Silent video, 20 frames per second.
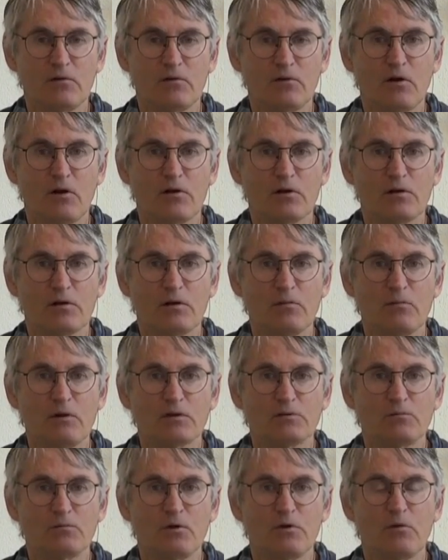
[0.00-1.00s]
call it in
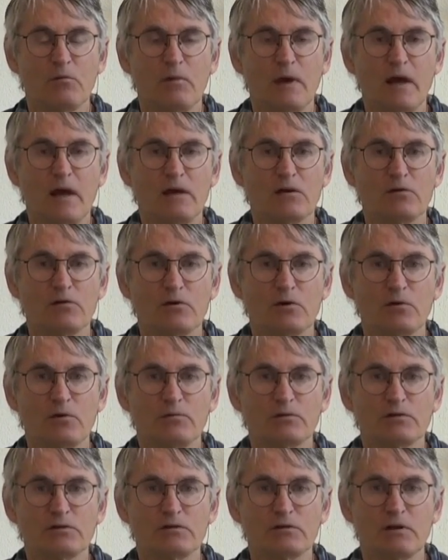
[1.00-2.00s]
much more dramatic
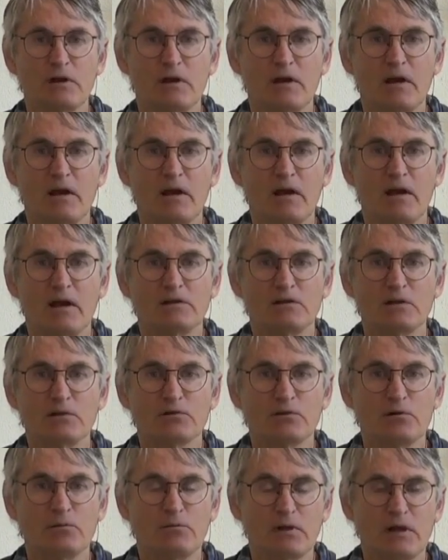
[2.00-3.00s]
terms,
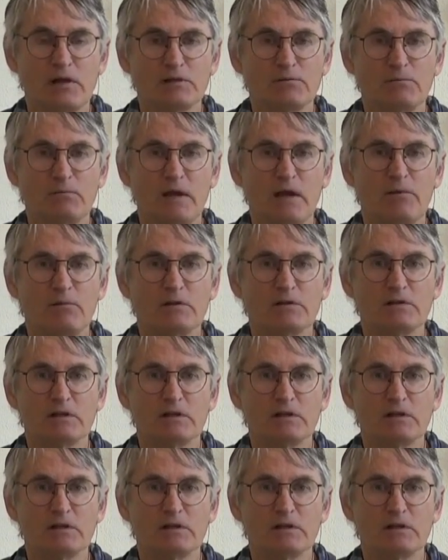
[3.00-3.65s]
shelter in place maybe